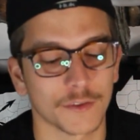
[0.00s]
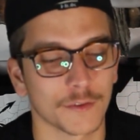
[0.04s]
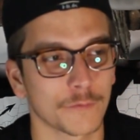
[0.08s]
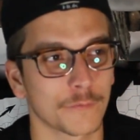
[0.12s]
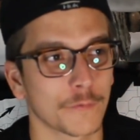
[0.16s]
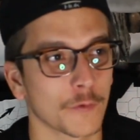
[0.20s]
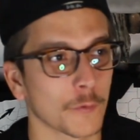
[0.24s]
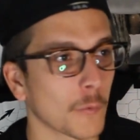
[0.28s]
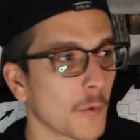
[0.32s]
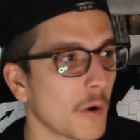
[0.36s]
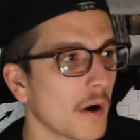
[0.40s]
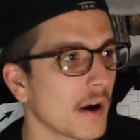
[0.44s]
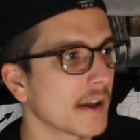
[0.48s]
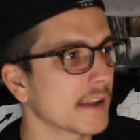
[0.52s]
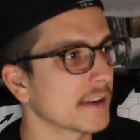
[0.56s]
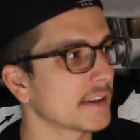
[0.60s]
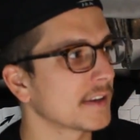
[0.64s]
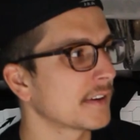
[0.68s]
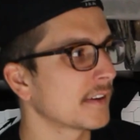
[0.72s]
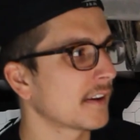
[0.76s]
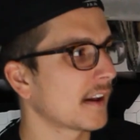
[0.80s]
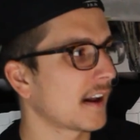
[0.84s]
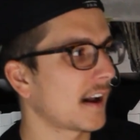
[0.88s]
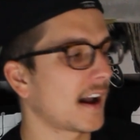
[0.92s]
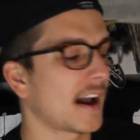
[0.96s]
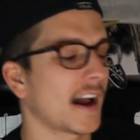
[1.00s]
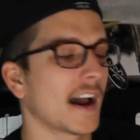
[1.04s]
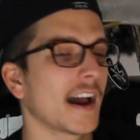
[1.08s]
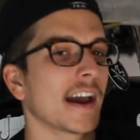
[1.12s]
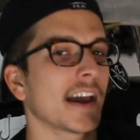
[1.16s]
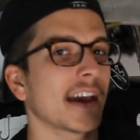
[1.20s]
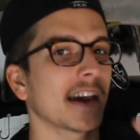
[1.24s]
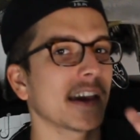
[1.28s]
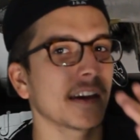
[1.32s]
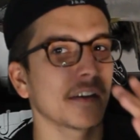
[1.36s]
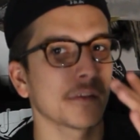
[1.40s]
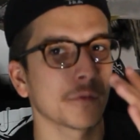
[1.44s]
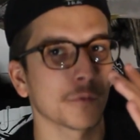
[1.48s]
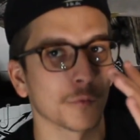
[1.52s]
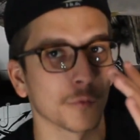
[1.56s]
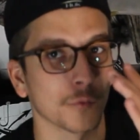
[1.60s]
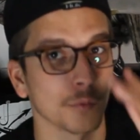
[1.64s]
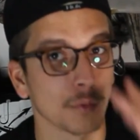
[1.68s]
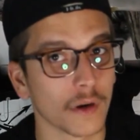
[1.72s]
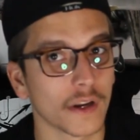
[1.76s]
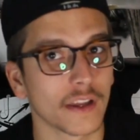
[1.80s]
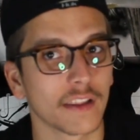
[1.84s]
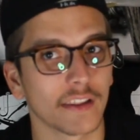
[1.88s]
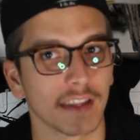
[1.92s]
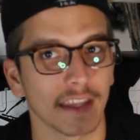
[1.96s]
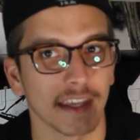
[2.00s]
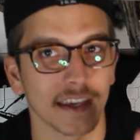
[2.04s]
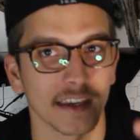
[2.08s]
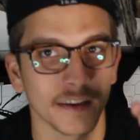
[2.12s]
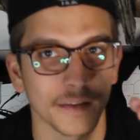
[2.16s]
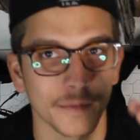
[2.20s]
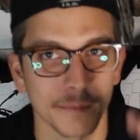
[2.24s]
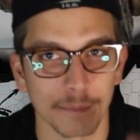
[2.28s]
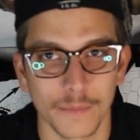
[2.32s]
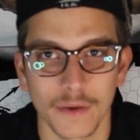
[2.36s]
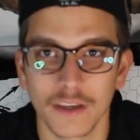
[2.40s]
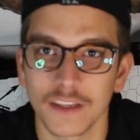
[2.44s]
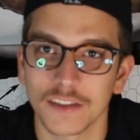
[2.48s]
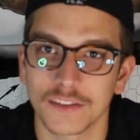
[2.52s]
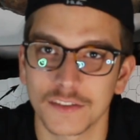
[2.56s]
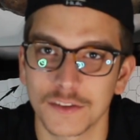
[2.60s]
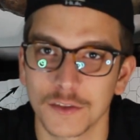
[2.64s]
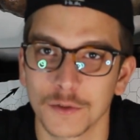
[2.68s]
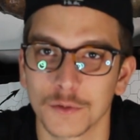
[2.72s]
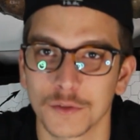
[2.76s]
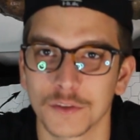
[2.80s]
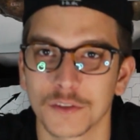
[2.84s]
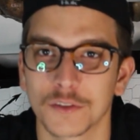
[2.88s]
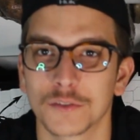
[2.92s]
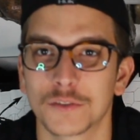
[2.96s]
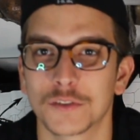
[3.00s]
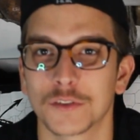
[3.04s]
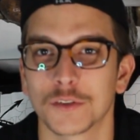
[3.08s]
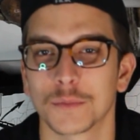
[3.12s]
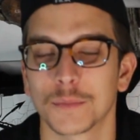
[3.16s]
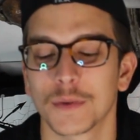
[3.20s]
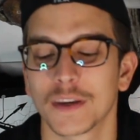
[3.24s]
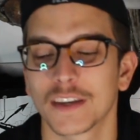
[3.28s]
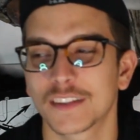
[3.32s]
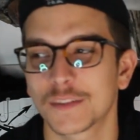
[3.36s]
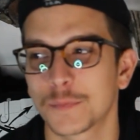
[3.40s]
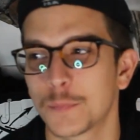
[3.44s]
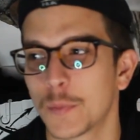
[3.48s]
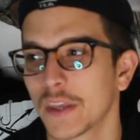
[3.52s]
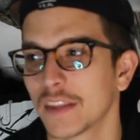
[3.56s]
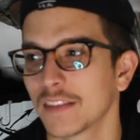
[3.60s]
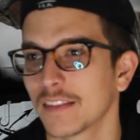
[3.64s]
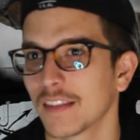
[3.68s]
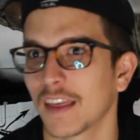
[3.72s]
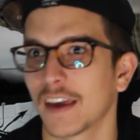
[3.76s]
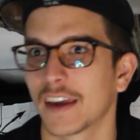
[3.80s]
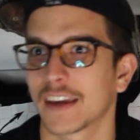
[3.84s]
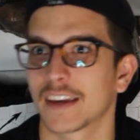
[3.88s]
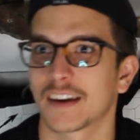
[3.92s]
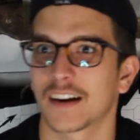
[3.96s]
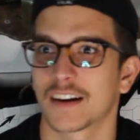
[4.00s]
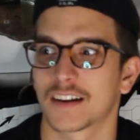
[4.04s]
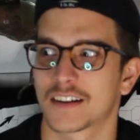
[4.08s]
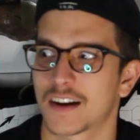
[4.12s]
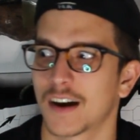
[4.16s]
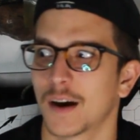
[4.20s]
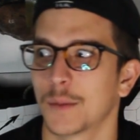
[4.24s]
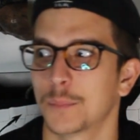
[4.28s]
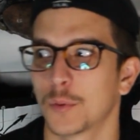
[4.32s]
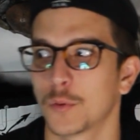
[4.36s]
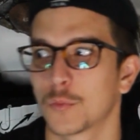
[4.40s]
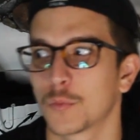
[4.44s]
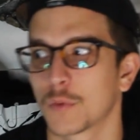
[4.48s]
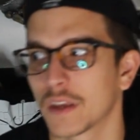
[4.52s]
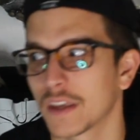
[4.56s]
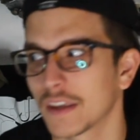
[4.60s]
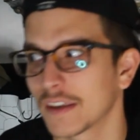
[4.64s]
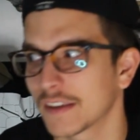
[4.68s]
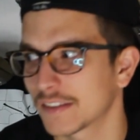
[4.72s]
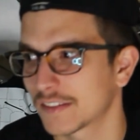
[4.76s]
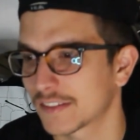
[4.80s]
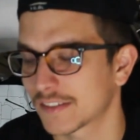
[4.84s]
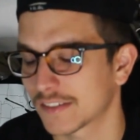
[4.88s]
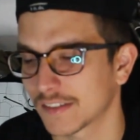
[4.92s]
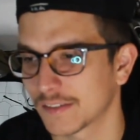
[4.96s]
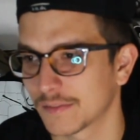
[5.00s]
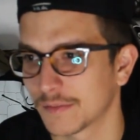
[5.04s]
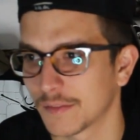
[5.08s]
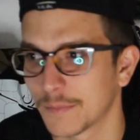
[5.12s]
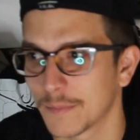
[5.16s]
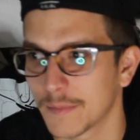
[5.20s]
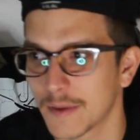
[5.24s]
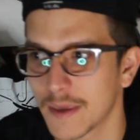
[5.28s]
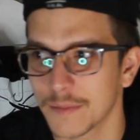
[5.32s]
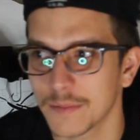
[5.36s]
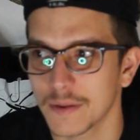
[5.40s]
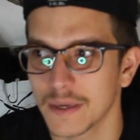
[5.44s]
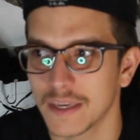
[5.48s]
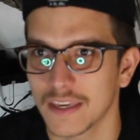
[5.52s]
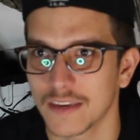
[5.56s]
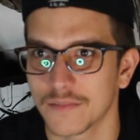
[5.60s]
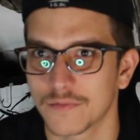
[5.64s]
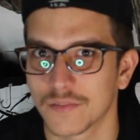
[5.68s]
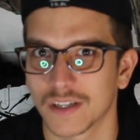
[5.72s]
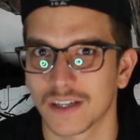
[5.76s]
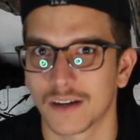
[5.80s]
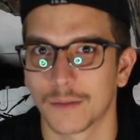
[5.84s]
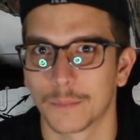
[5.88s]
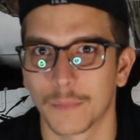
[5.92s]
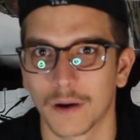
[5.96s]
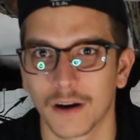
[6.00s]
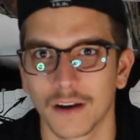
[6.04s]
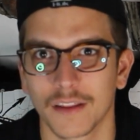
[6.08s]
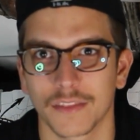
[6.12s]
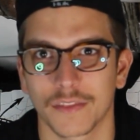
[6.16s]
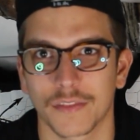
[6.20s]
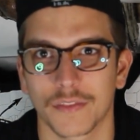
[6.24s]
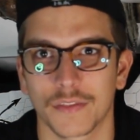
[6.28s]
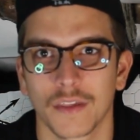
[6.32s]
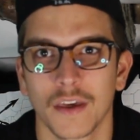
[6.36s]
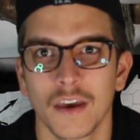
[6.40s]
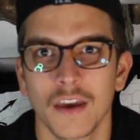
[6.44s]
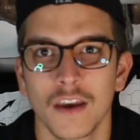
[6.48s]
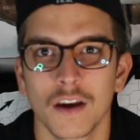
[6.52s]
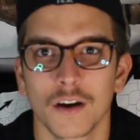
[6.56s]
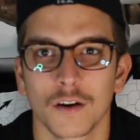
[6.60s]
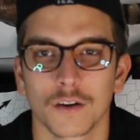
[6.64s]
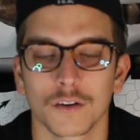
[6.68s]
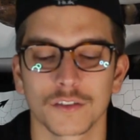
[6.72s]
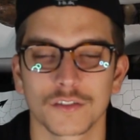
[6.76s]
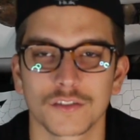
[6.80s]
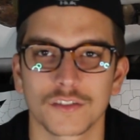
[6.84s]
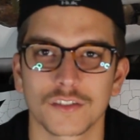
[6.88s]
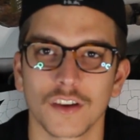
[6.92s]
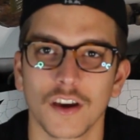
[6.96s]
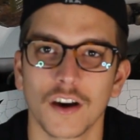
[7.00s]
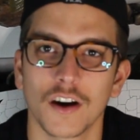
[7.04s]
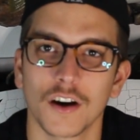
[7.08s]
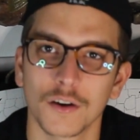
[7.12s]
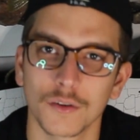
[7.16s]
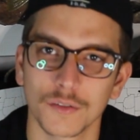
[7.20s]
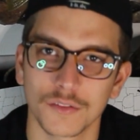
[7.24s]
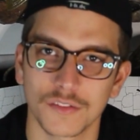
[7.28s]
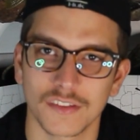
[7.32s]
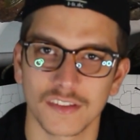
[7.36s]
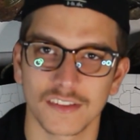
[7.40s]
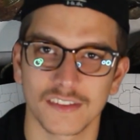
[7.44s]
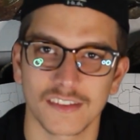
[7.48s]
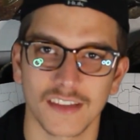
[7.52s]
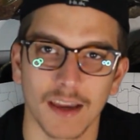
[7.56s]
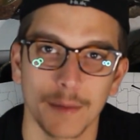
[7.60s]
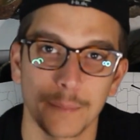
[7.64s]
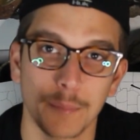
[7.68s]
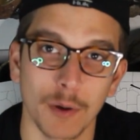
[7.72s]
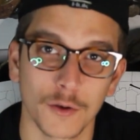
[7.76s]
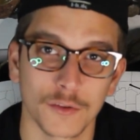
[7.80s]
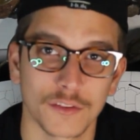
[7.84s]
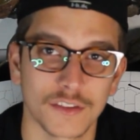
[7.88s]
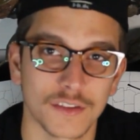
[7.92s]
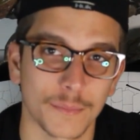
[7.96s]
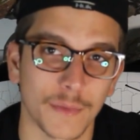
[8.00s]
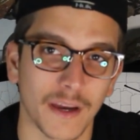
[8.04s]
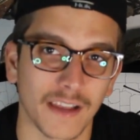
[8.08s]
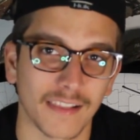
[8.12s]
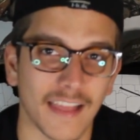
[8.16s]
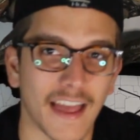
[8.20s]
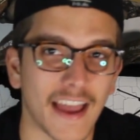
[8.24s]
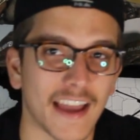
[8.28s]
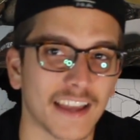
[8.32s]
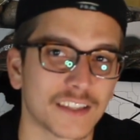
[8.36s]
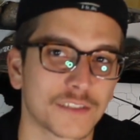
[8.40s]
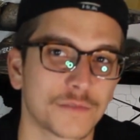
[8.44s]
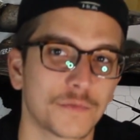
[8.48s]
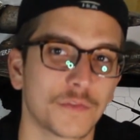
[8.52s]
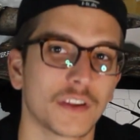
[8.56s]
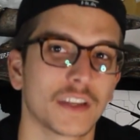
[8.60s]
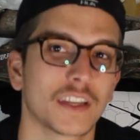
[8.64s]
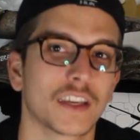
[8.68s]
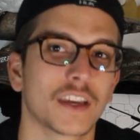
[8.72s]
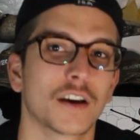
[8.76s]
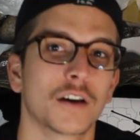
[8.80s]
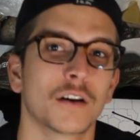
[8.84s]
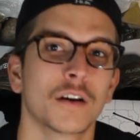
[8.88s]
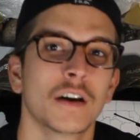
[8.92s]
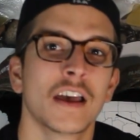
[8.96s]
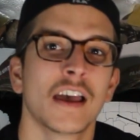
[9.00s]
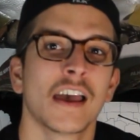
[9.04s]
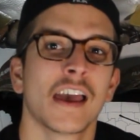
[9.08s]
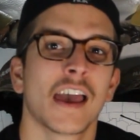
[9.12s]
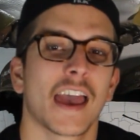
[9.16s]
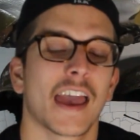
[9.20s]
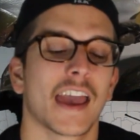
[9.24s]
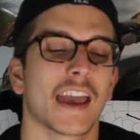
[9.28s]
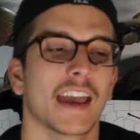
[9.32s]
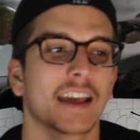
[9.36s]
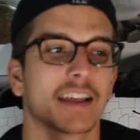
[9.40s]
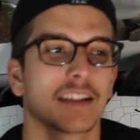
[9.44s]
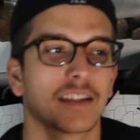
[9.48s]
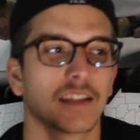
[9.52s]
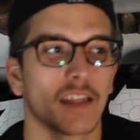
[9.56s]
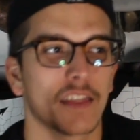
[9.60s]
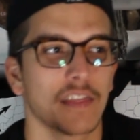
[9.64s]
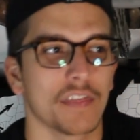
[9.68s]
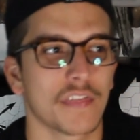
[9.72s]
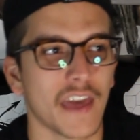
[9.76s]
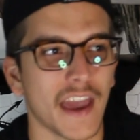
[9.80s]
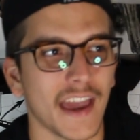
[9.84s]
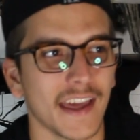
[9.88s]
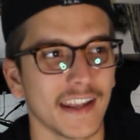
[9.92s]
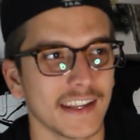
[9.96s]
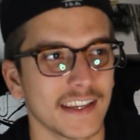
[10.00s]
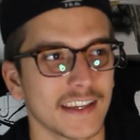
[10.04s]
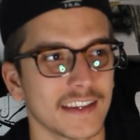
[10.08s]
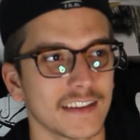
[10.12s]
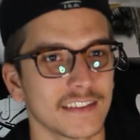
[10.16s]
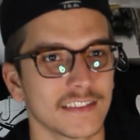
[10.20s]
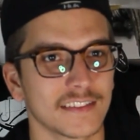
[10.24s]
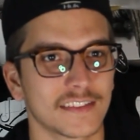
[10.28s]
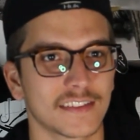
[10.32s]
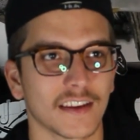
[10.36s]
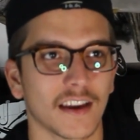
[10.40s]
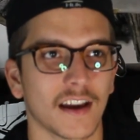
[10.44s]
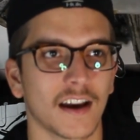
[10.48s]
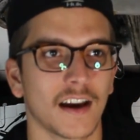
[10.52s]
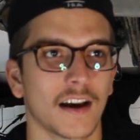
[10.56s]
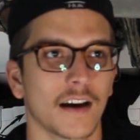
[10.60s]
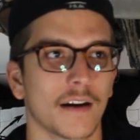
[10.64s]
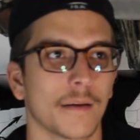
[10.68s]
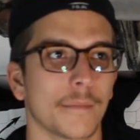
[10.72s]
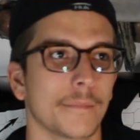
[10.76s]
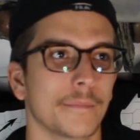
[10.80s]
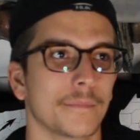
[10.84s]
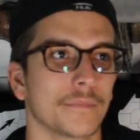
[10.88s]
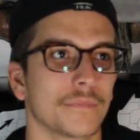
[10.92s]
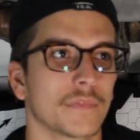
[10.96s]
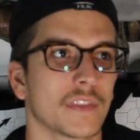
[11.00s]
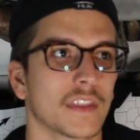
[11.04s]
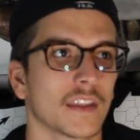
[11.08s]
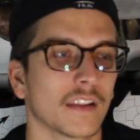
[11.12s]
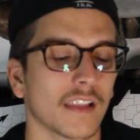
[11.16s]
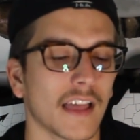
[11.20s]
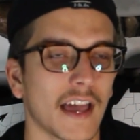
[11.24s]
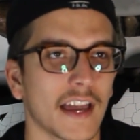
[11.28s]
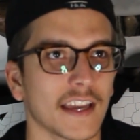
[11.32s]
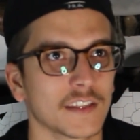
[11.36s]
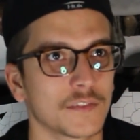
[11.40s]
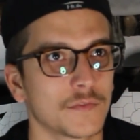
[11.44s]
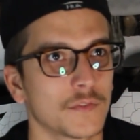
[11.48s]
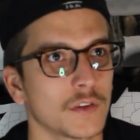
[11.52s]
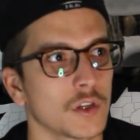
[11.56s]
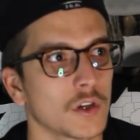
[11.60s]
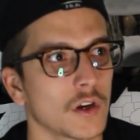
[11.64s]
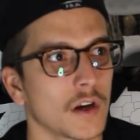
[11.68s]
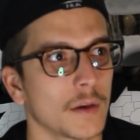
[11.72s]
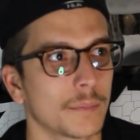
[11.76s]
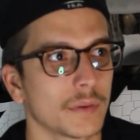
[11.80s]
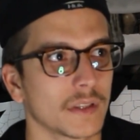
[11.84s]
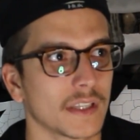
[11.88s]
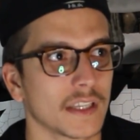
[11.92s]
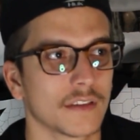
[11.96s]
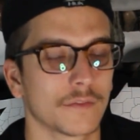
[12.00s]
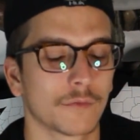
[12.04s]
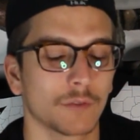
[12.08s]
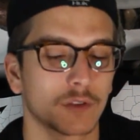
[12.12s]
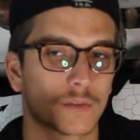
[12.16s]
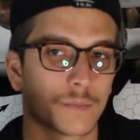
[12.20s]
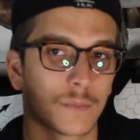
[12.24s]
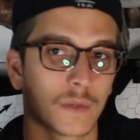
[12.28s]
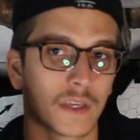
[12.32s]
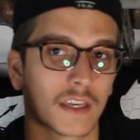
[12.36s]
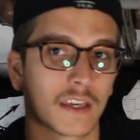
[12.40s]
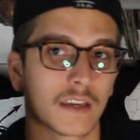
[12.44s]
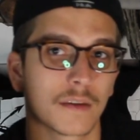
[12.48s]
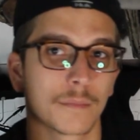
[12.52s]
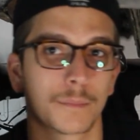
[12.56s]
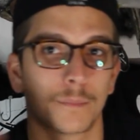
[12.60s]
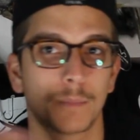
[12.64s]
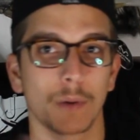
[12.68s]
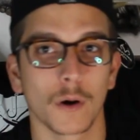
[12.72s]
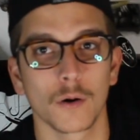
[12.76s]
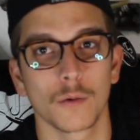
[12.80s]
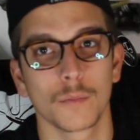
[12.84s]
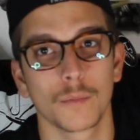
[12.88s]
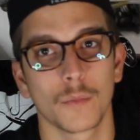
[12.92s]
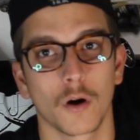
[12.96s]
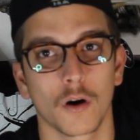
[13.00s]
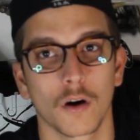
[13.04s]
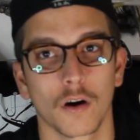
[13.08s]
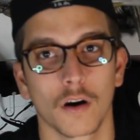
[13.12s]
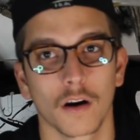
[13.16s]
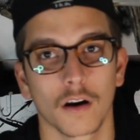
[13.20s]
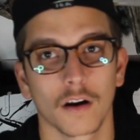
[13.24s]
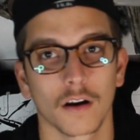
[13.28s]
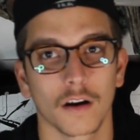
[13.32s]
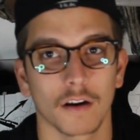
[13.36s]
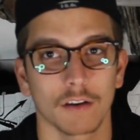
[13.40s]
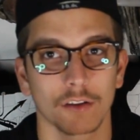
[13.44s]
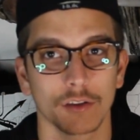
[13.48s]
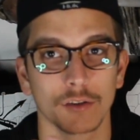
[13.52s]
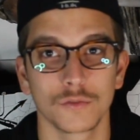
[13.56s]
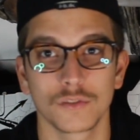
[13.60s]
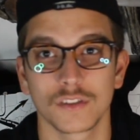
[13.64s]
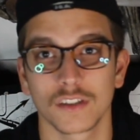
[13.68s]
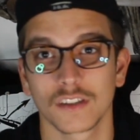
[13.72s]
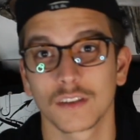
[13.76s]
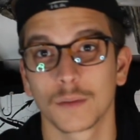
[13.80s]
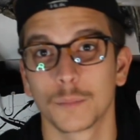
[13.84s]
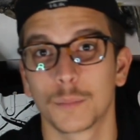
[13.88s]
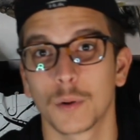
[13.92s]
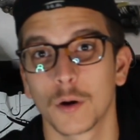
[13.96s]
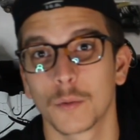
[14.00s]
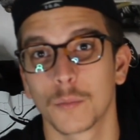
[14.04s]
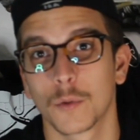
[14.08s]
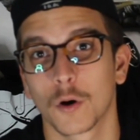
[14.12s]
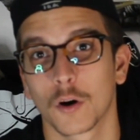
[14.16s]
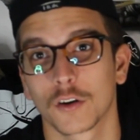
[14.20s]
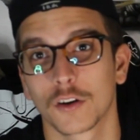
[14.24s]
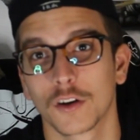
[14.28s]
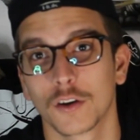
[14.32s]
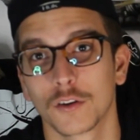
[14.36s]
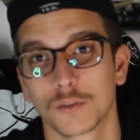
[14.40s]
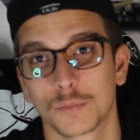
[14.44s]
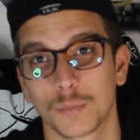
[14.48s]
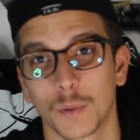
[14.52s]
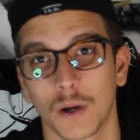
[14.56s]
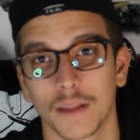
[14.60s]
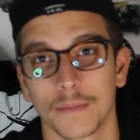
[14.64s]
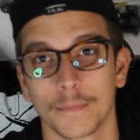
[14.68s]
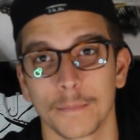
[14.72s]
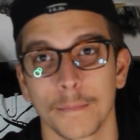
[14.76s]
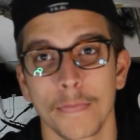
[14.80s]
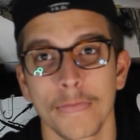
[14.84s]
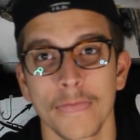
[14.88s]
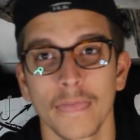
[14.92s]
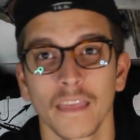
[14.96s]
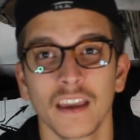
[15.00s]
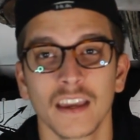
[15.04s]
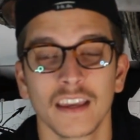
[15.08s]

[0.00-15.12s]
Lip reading: For one, I really miss doing YouTube. It's been like a couple weeks, maybe even a month or so since I posted my last video, and that is the last video I believe was me using the Bowmar nose button.